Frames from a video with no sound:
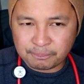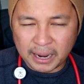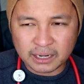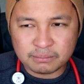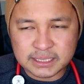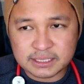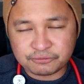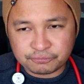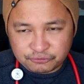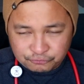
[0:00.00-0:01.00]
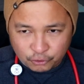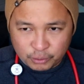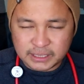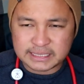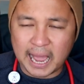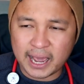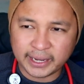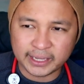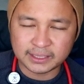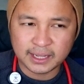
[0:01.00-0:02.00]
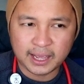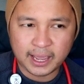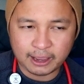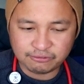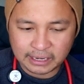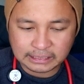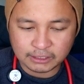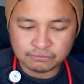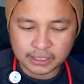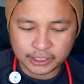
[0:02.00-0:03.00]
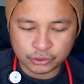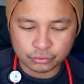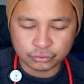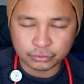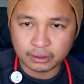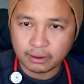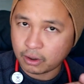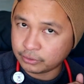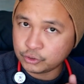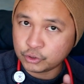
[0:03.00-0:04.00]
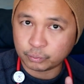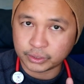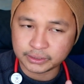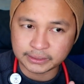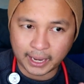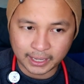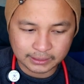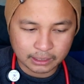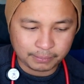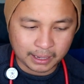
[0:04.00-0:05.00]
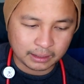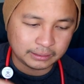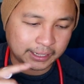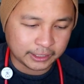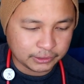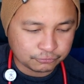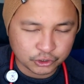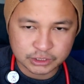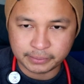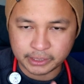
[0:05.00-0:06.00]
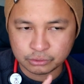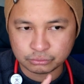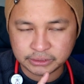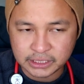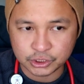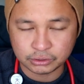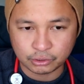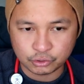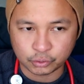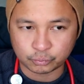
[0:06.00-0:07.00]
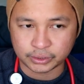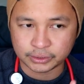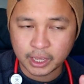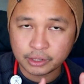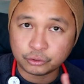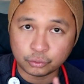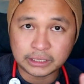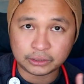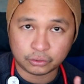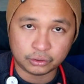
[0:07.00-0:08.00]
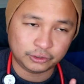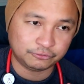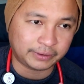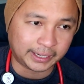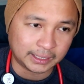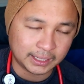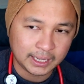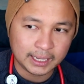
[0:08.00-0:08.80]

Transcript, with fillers: parang mas, for me, sa akin, effective na yung UWorld, and then parang na-reinforce pa yung teaching ng UWorld through that audio file.